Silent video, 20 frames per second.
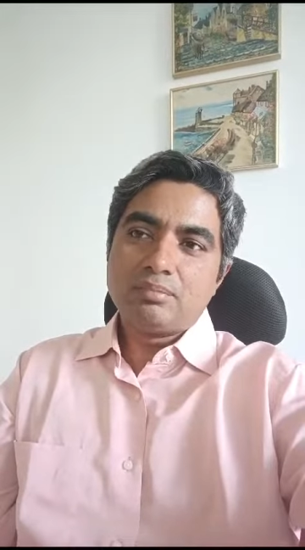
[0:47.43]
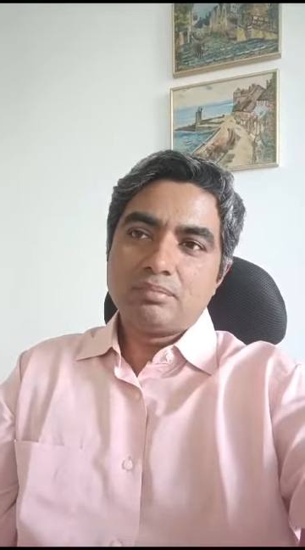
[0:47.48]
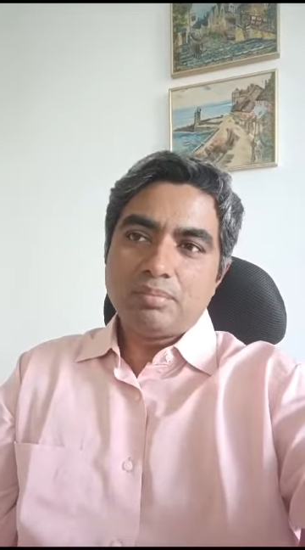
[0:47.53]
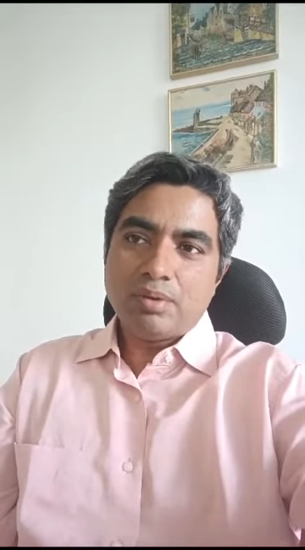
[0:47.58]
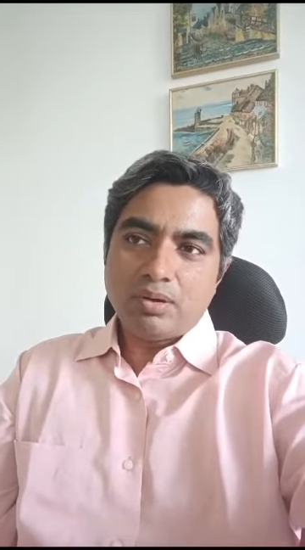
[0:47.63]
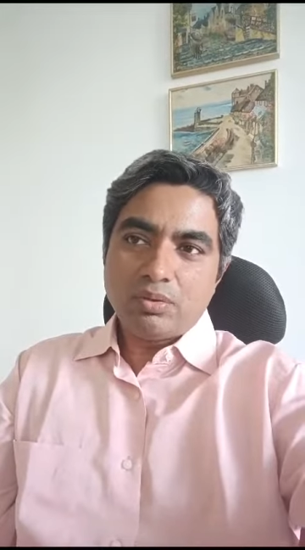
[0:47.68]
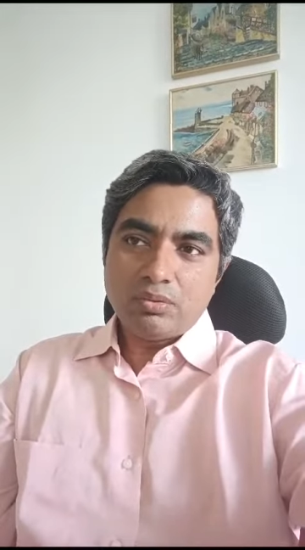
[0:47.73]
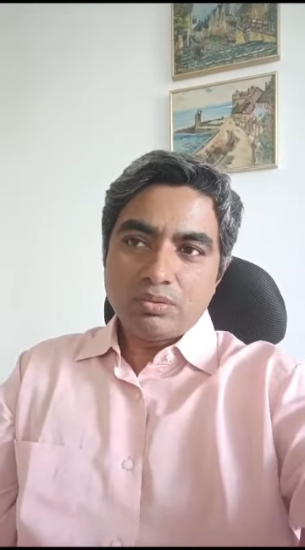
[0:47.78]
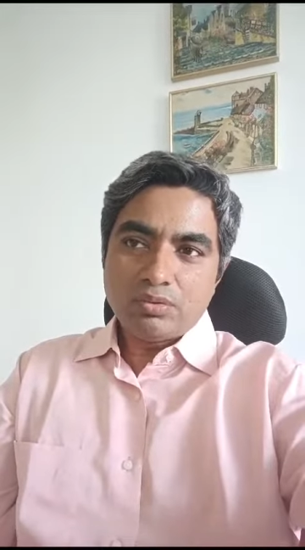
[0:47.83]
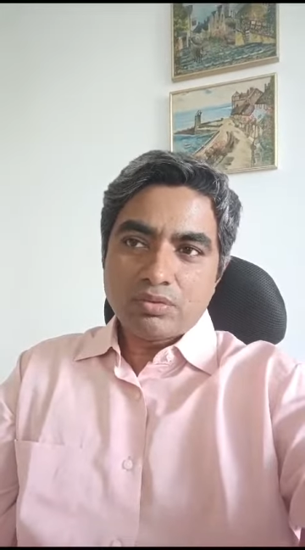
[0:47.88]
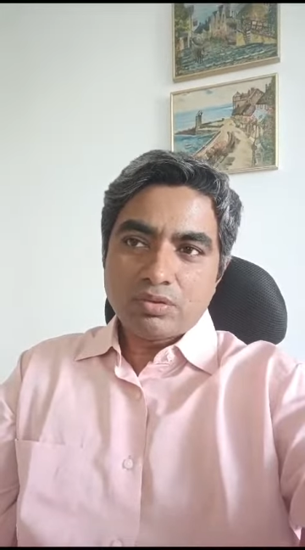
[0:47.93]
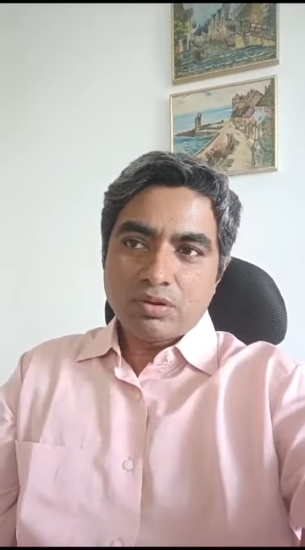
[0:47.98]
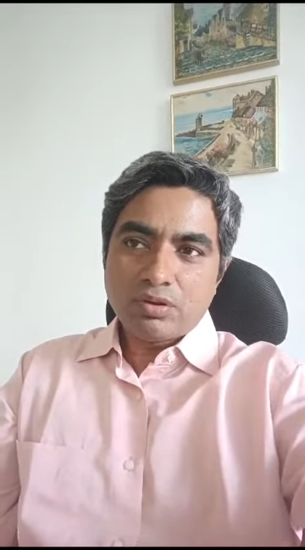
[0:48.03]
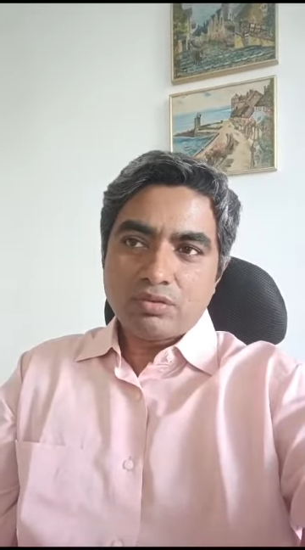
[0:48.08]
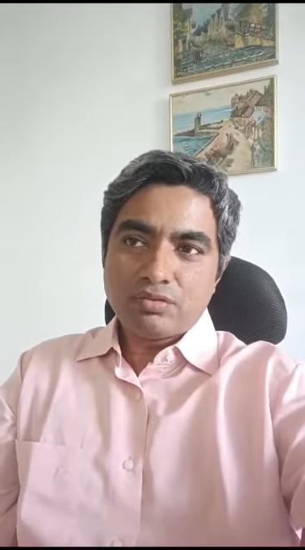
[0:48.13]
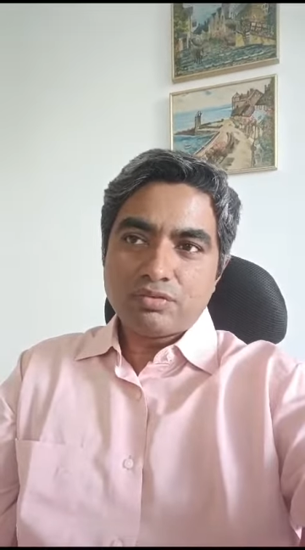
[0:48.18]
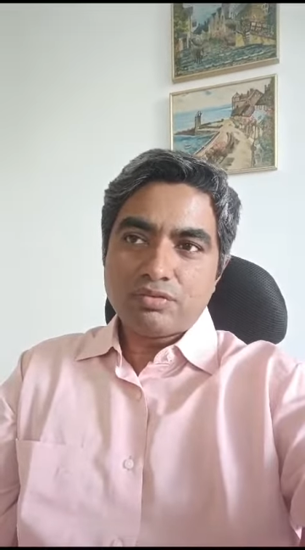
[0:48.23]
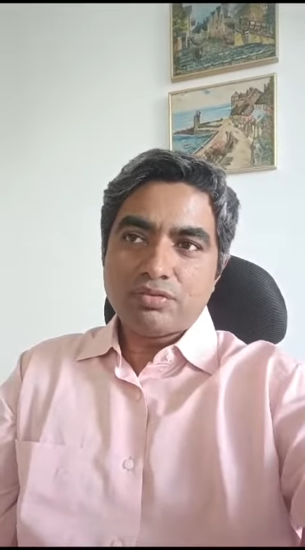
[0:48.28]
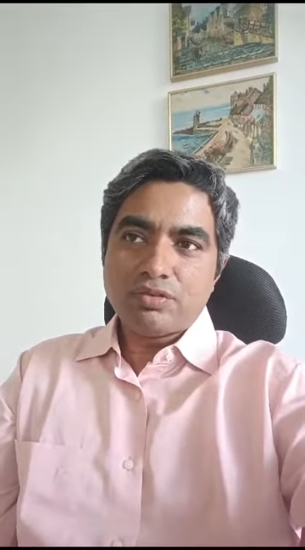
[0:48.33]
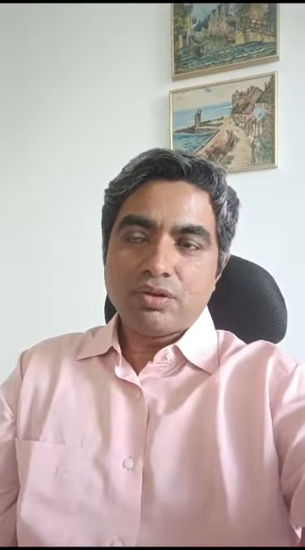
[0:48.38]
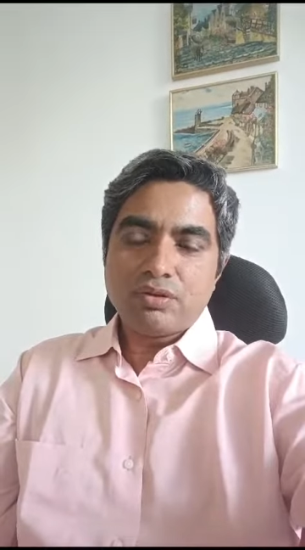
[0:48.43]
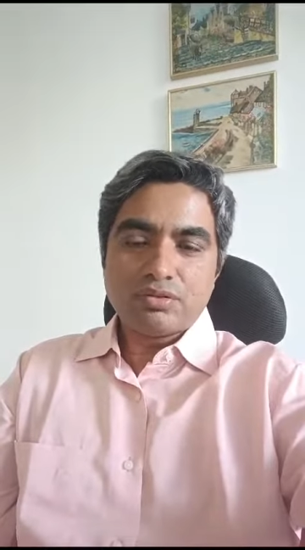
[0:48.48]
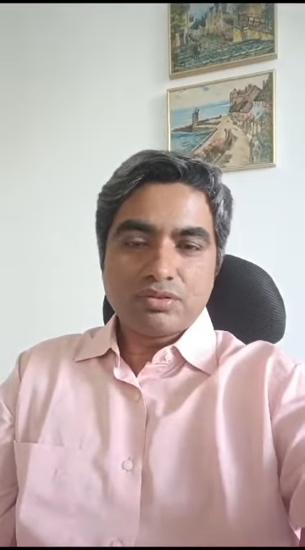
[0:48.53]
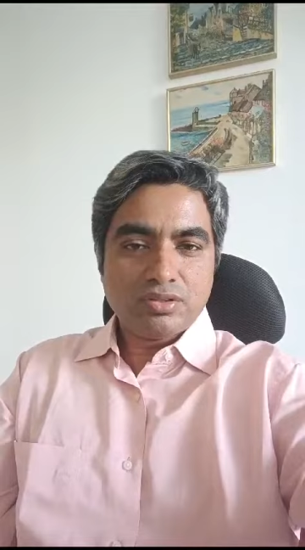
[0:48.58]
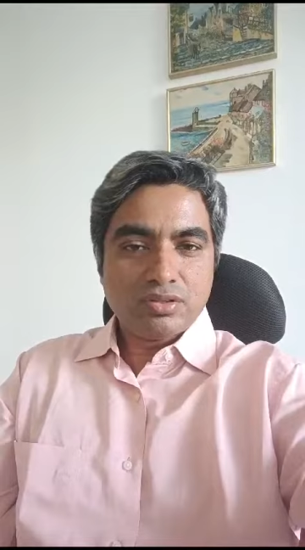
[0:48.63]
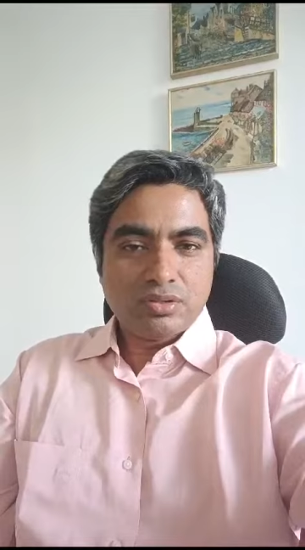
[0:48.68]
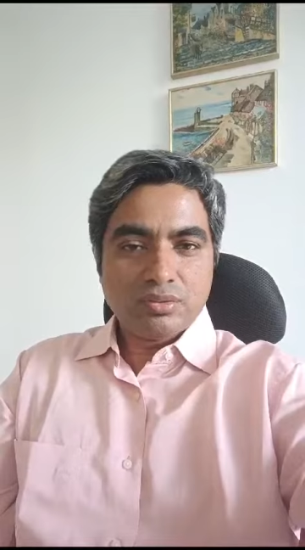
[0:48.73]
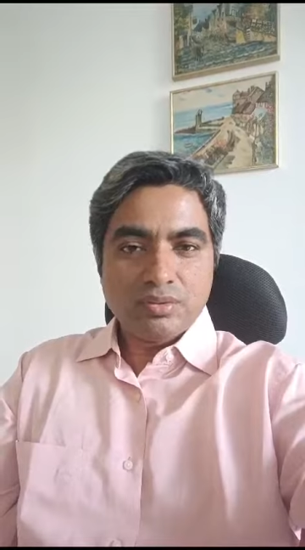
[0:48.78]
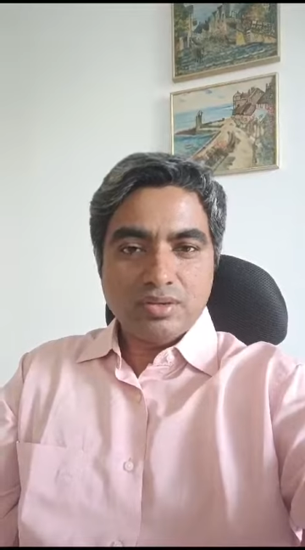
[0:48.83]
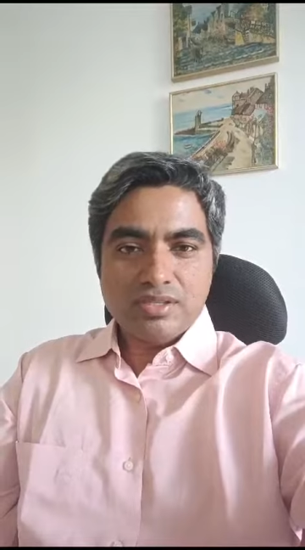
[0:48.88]
bounce off your
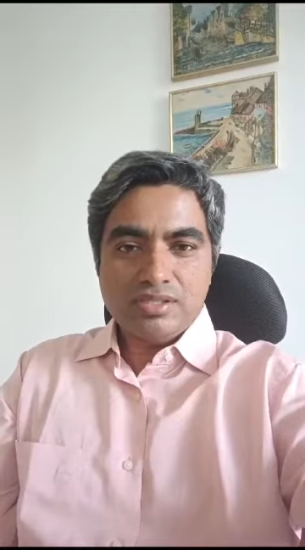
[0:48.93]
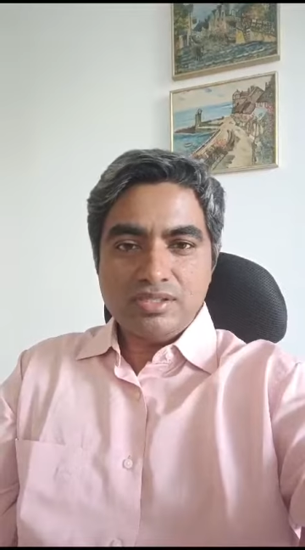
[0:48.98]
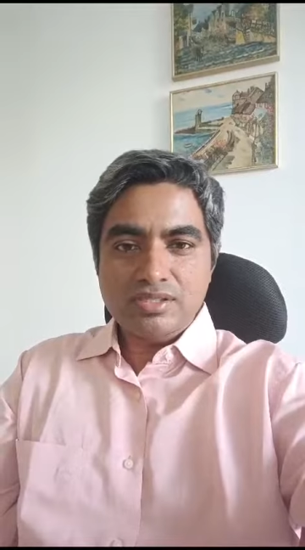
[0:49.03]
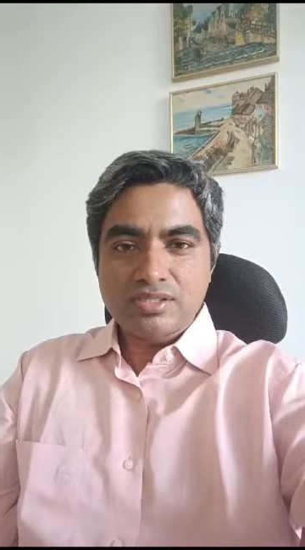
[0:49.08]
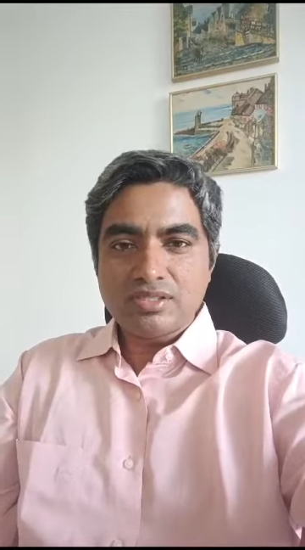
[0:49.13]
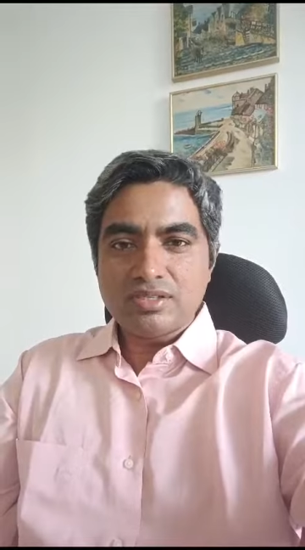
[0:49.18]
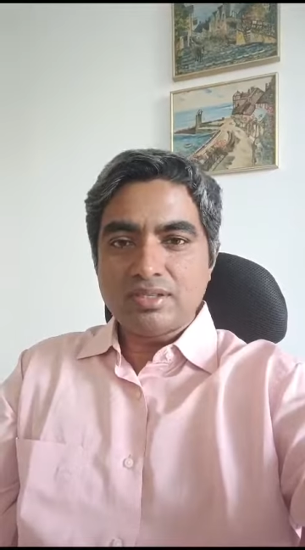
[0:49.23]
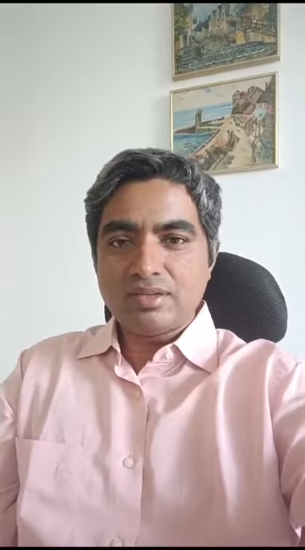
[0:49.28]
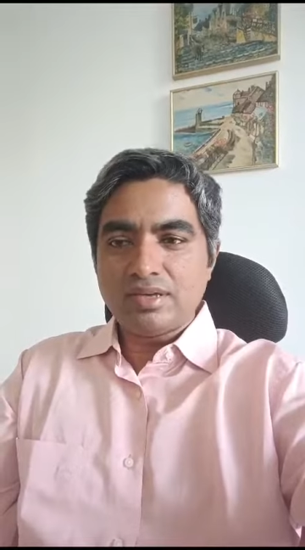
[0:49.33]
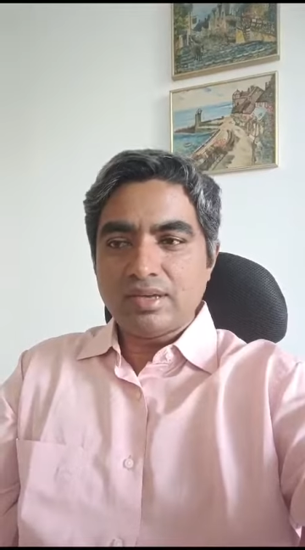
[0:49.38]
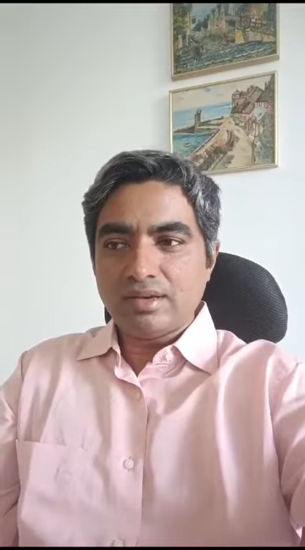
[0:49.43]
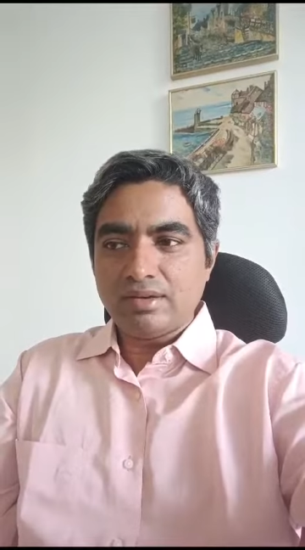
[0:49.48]
situation